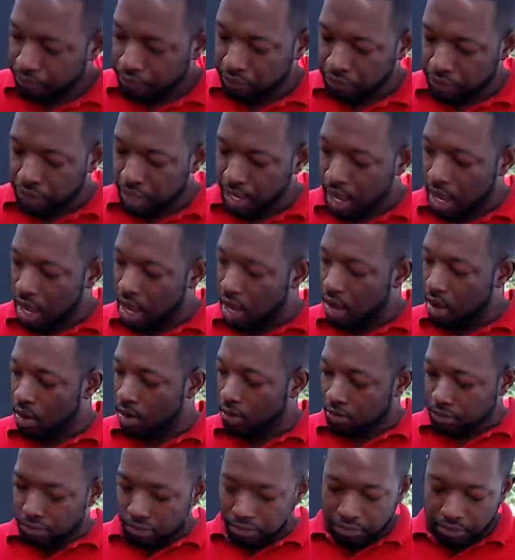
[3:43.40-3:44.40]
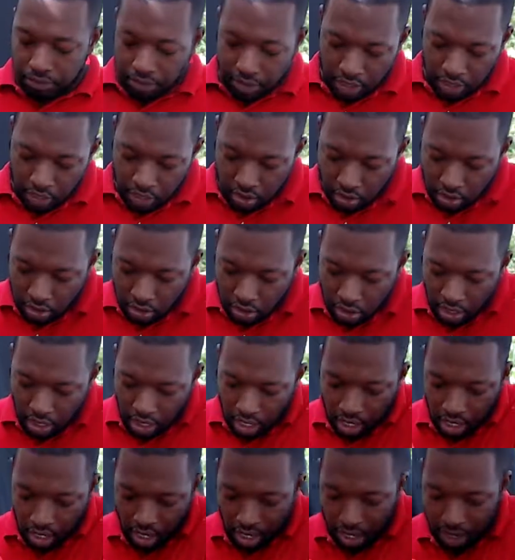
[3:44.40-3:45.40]
Now, this is the
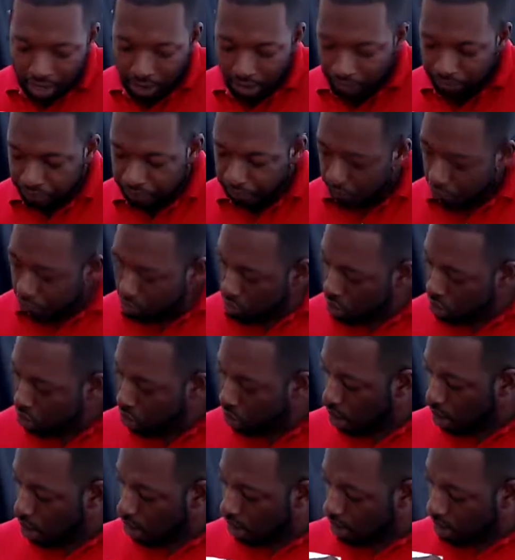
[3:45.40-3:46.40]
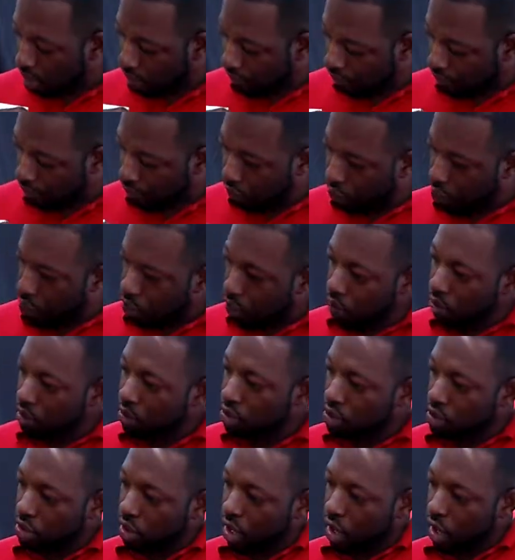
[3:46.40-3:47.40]
Milwaukee Fuel
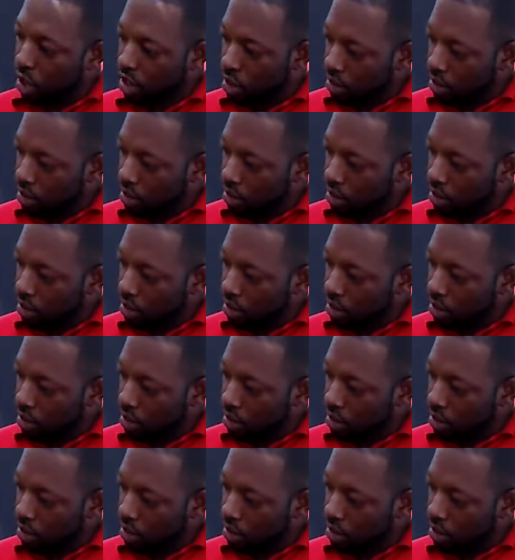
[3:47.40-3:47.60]
saw,